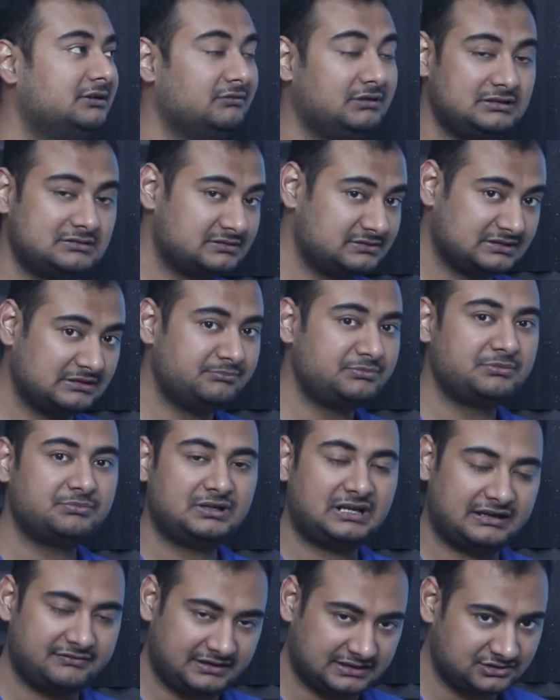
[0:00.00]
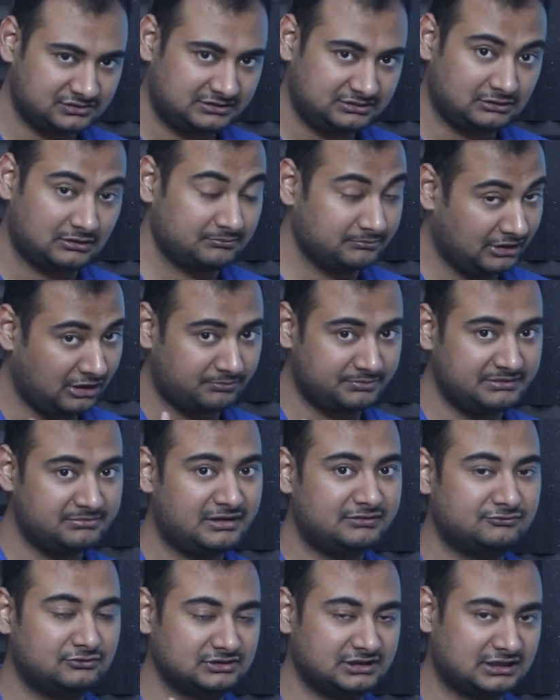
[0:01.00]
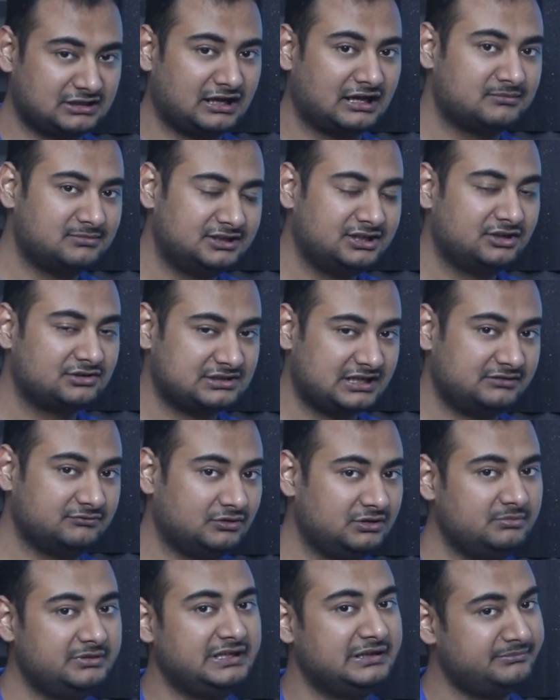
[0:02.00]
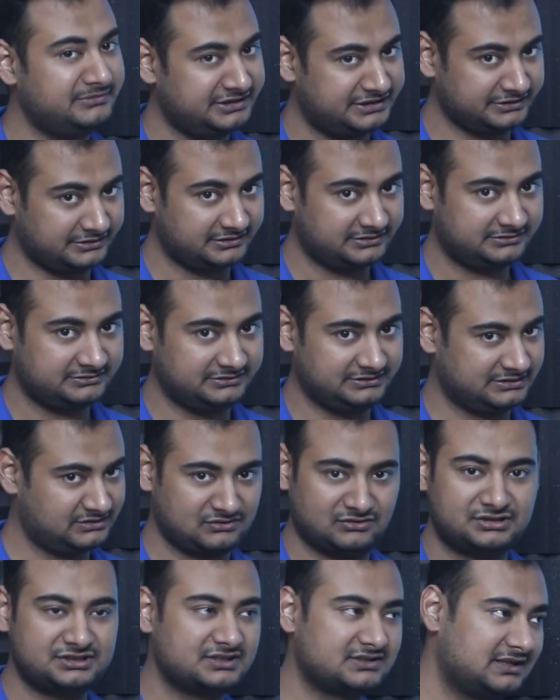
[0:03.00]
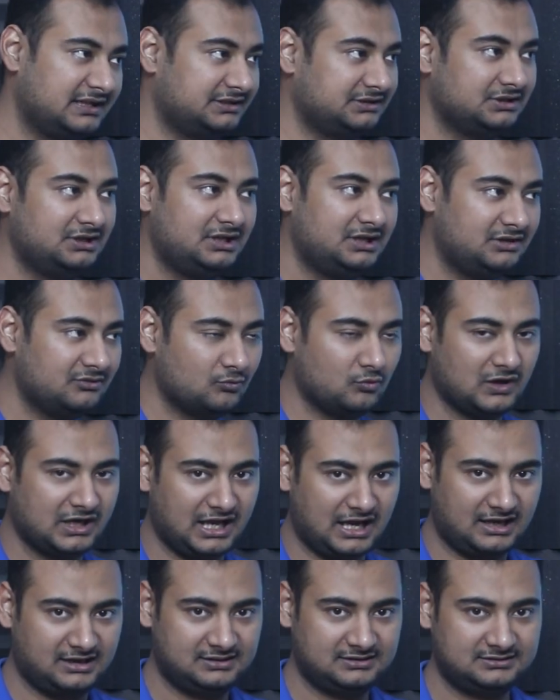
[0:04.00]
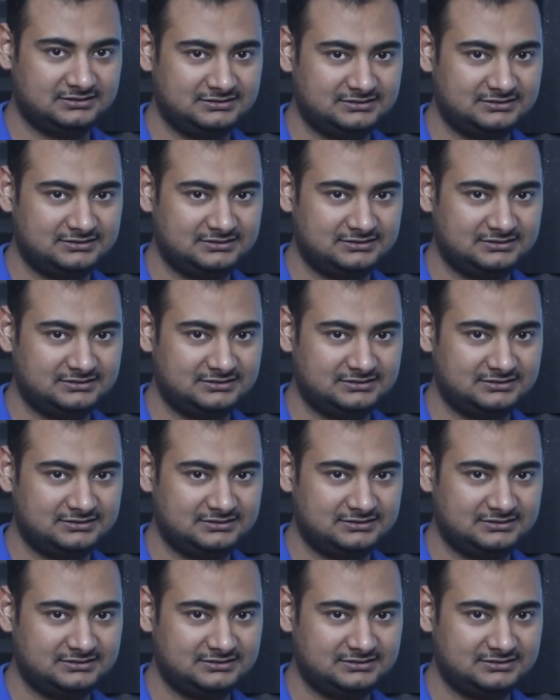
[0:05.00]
Well, some people have actually thought, now be mindful that carbon dioxide would be emitted. It's not just like voila.